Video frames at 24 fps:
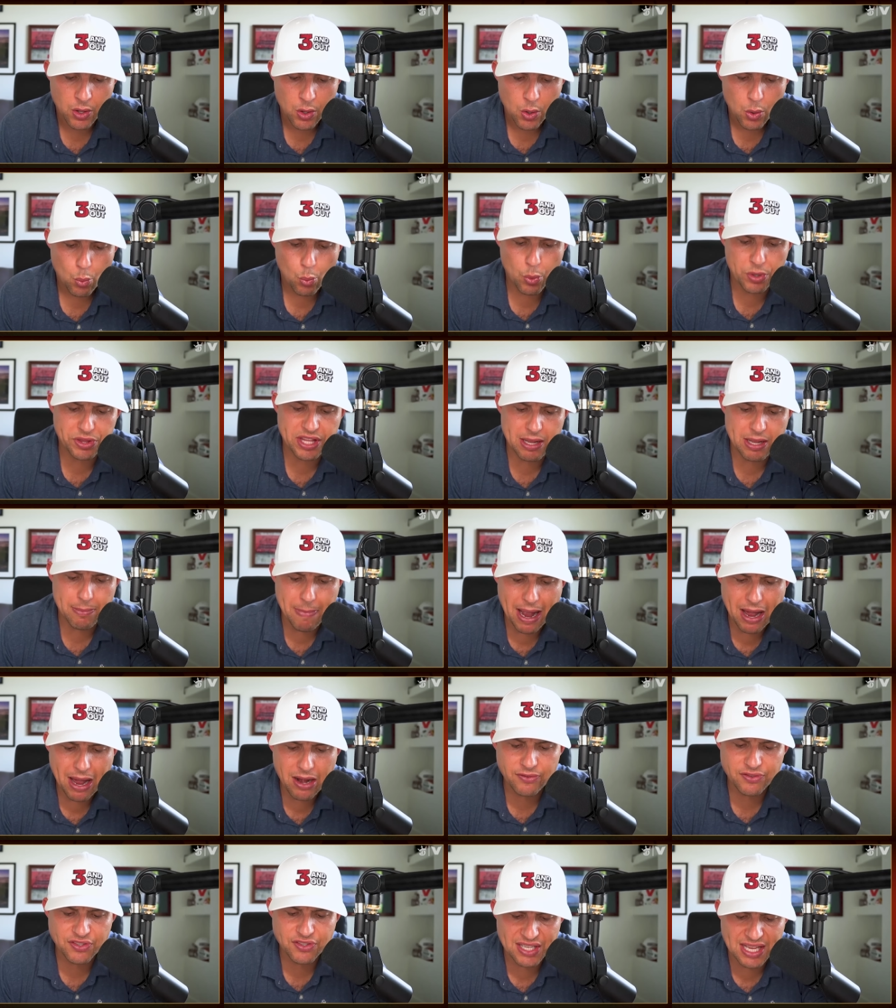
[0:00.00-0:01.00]
With the
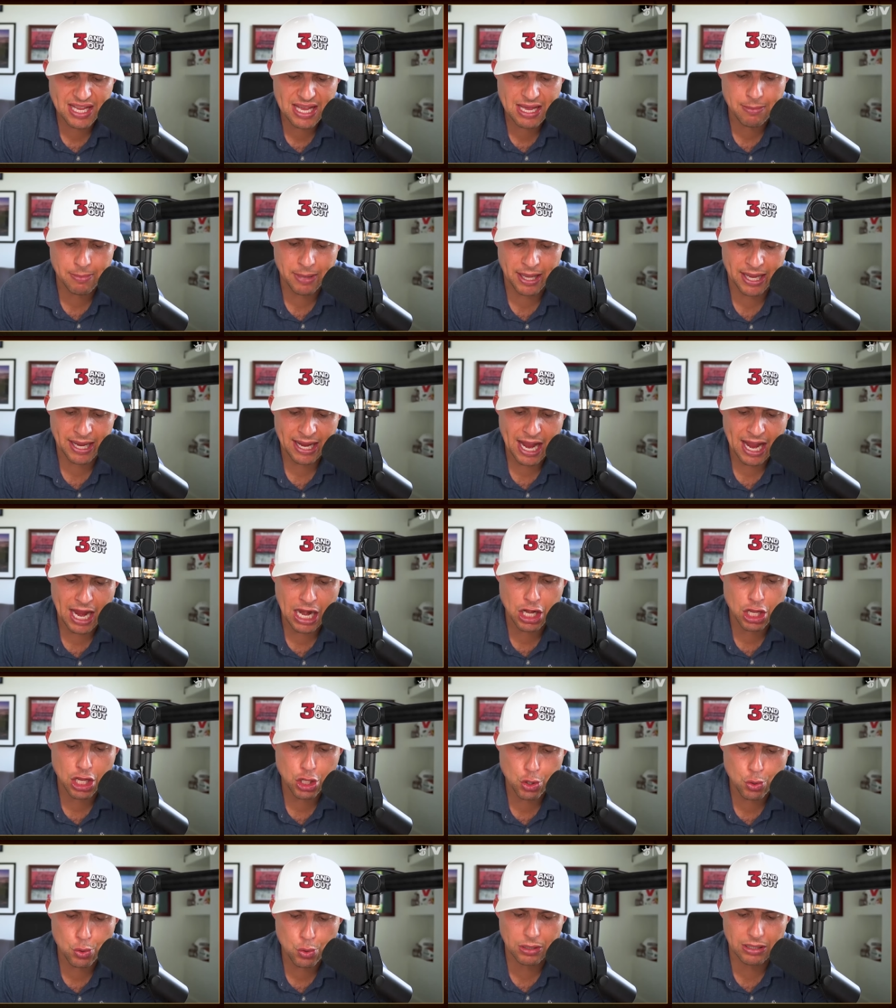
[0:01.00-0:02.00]
amount of scheming and
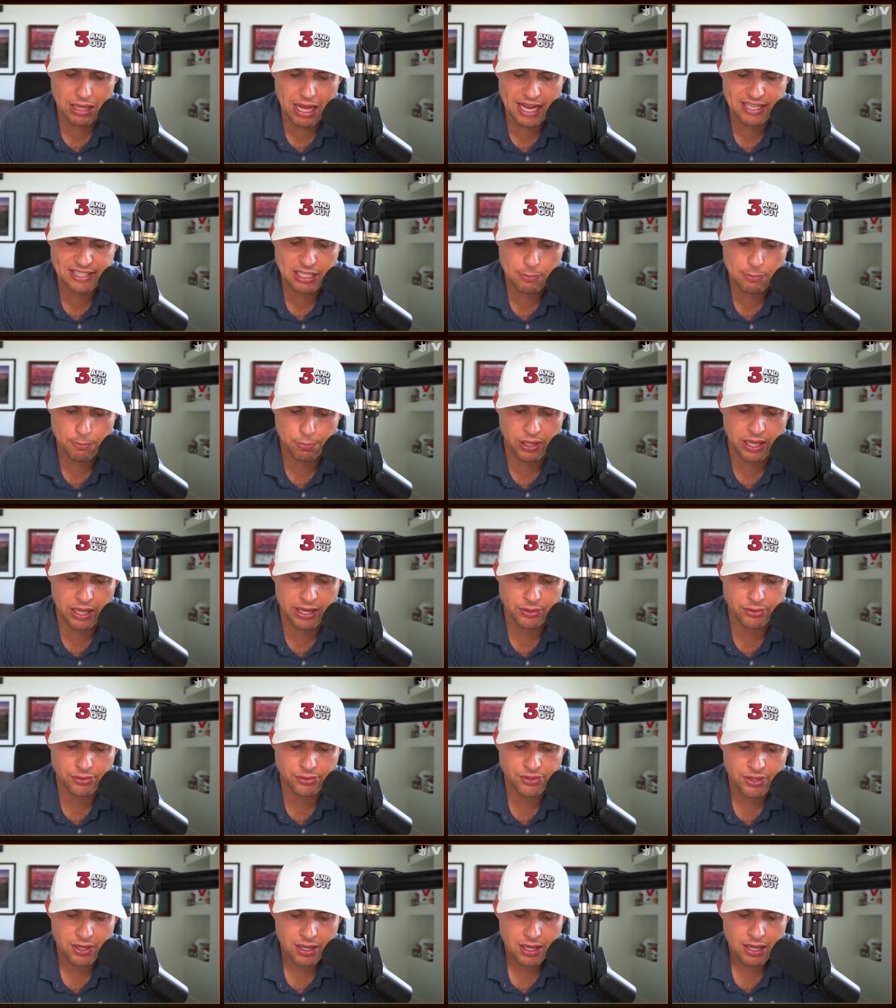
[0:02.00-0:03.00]
utilizing
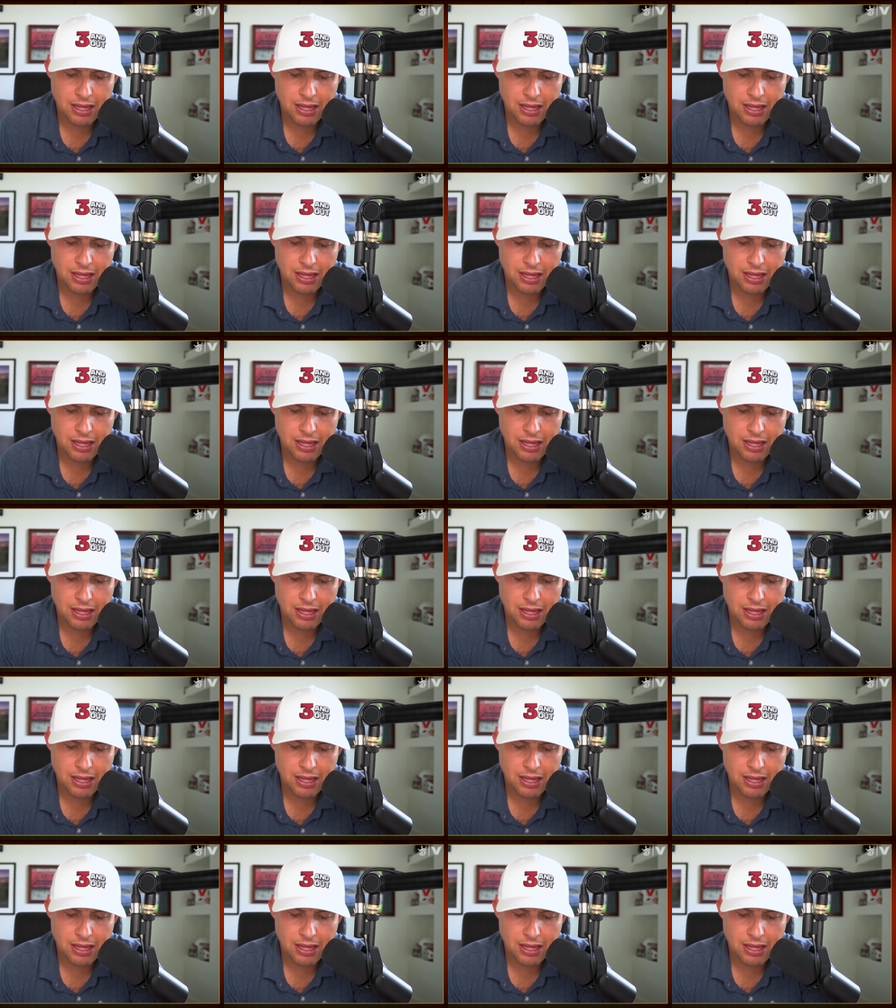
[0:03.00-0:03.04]
players